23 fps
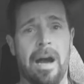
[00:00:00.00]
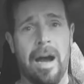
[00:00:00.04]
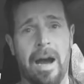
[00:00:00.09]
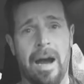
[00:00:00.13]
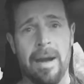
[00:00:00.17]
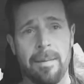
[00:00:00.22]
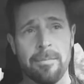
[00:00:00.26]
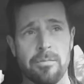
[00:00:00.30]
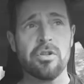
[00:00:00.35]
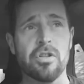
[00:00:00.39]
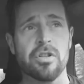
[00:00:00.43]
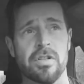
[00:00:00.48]

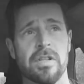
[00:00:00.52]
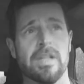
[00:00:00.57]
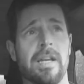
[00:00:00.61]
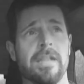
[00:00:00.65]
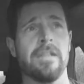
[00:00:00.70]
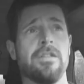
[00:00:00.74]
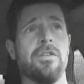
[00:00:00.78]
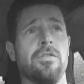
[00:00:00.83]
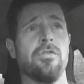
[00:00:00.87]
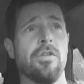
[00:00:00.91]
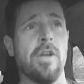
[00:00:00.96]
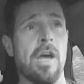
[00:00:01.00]
I'm just
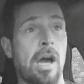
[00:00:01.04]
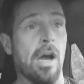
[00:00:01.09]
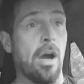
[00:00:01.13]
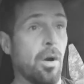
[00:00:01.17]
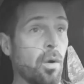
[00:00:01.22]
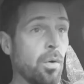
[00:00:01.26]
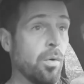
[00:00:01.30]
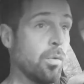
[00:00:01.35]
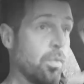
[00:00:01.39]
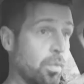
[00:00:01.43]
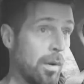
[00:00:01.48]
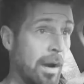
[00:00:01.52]
letting you
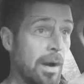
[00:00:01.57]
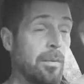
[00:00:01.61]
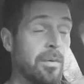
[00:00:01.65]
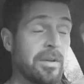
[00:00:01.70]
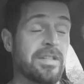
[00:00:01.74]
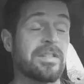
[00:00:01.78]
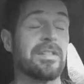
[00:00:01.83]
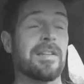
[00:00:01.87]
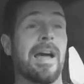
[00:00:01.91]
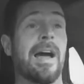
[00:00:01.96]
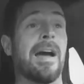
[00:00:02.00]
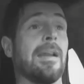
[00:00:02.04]
know where we
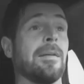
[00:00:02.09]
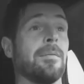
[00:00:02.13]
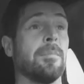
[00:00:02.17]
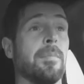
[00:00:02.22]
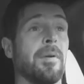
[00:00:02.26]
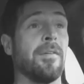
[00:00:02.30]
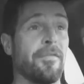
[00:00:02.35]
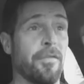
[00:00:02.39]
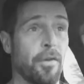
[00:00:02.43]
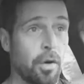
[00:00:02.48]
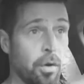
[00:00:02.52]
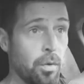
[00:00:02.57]
stand
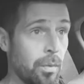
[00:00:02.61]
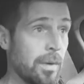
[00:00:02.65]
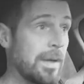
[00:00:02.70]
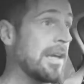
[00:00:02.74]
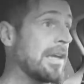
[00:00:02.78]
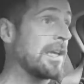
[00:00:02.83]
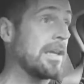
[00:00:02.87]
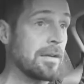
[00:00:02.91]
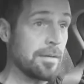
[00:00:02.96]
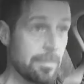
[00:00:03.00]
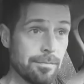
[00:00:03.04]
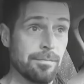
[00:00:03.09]
before
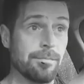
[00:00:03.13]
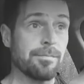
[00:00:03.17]
we